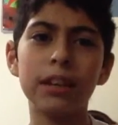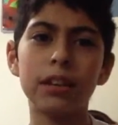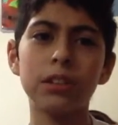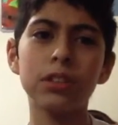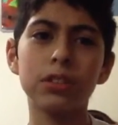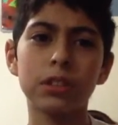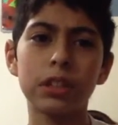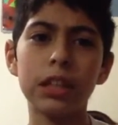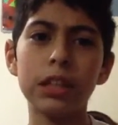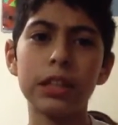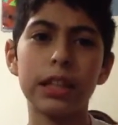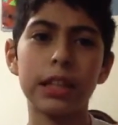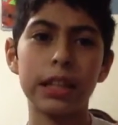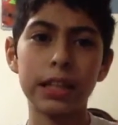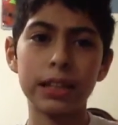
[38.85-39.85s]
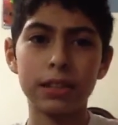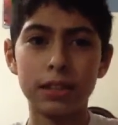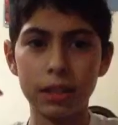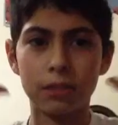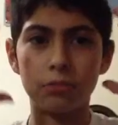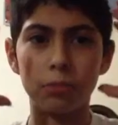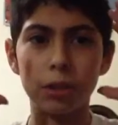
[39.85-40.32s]
other guy that has
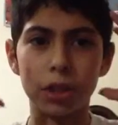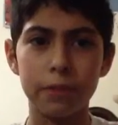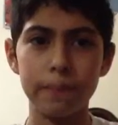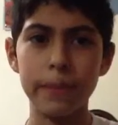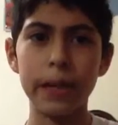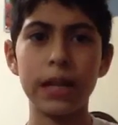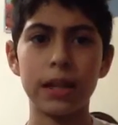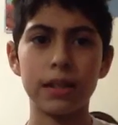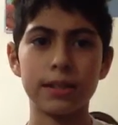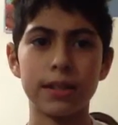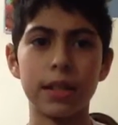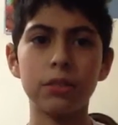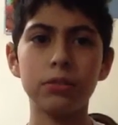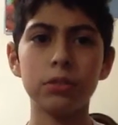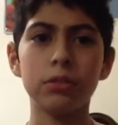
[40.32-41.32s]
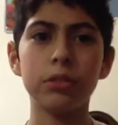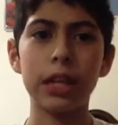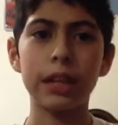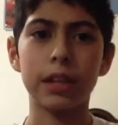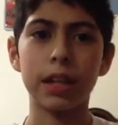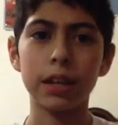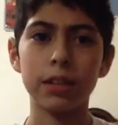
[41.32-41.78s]
this weird mask. I don't know who
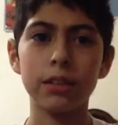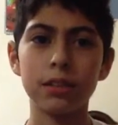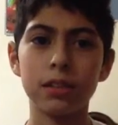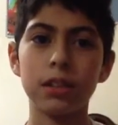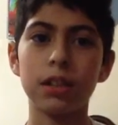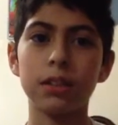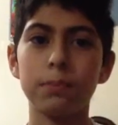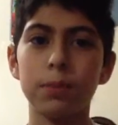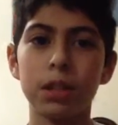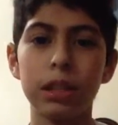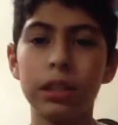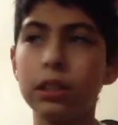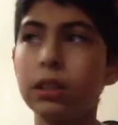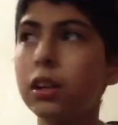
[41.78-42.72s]
that guy is yet, but